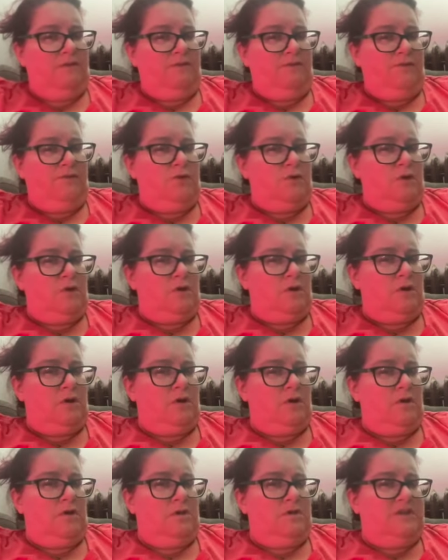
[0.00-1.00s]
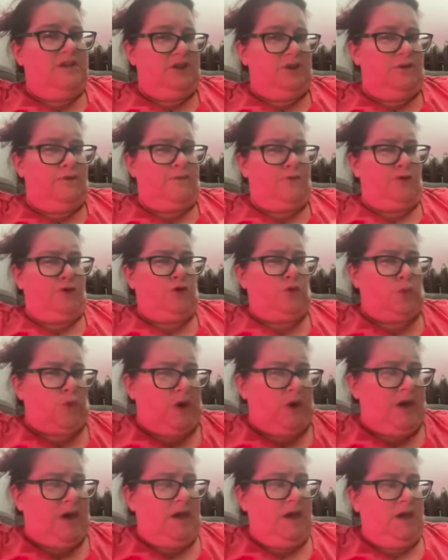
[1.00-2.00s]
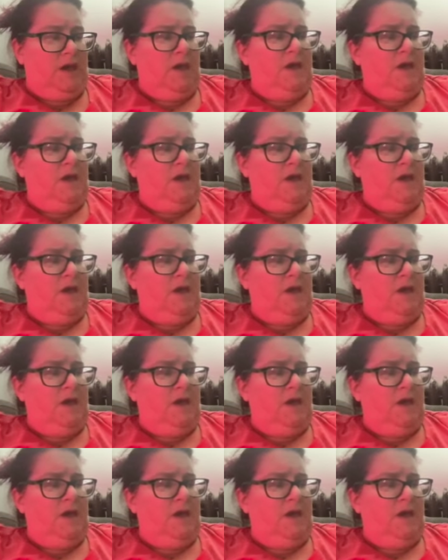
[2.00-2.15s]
for dinner for three.